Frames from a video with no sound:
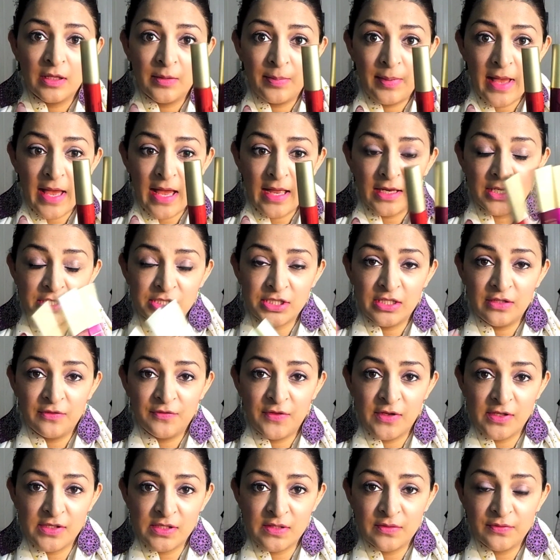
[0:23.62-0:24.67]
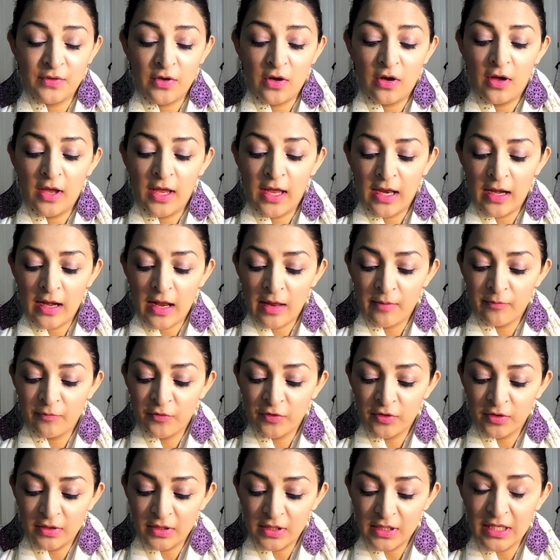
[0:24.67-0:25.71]
the packaging first of all and
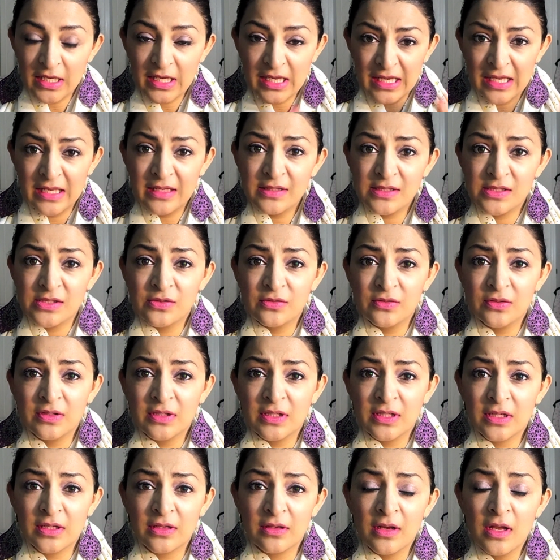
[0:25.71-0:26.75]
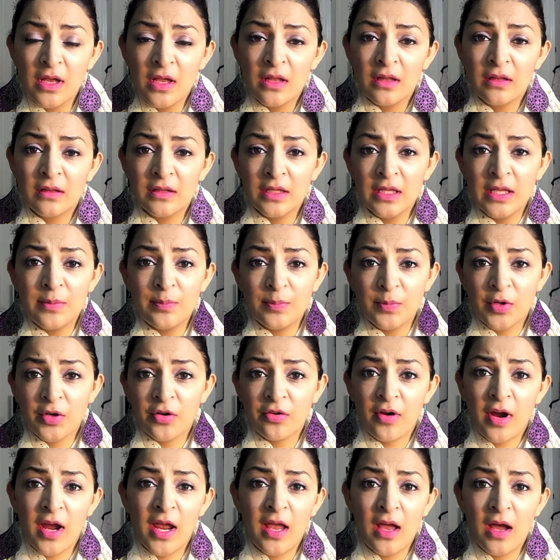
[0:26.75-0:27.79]
I'm really into the lip
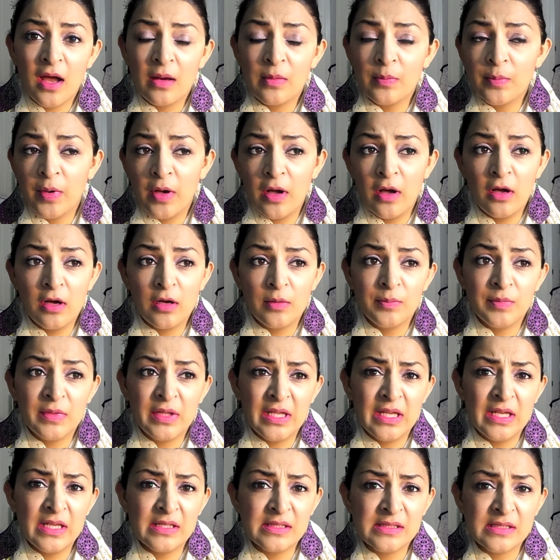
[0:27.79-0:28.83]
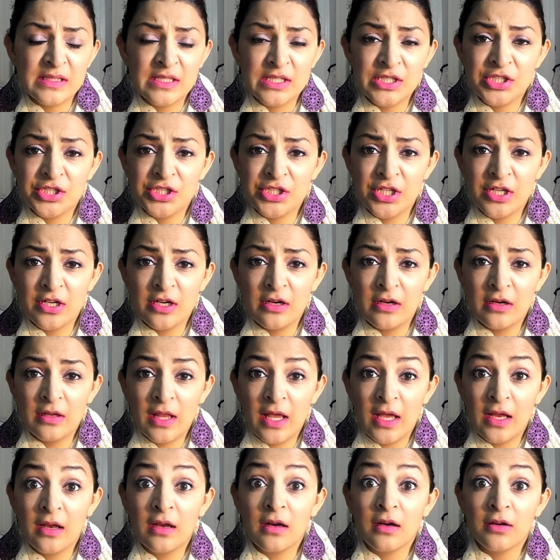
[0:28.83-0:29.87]
crayon bomb things this year
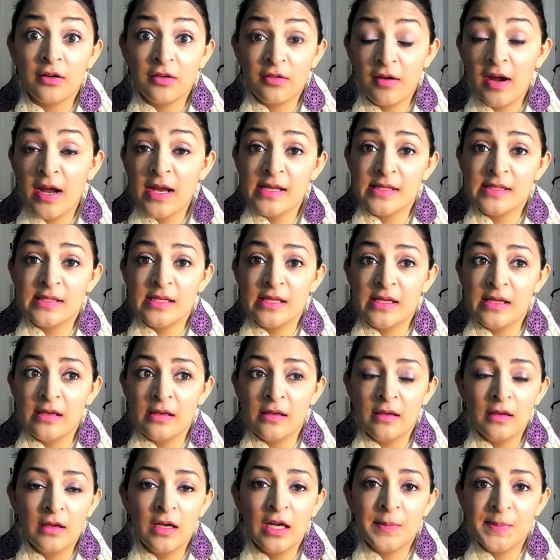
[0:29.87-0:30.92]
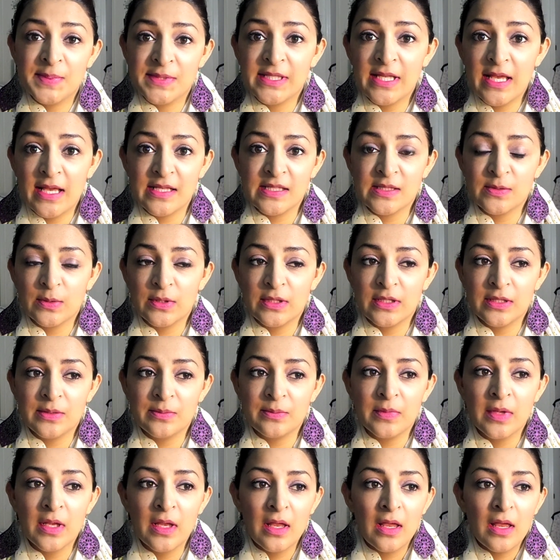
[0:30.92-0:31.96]
like crazy obsessed with
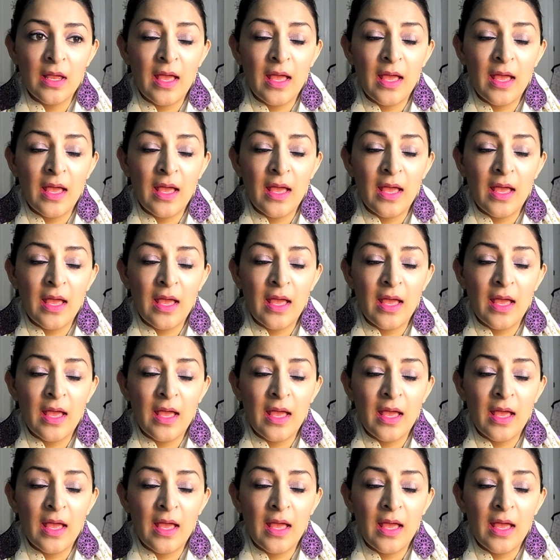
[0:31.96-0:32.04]
them.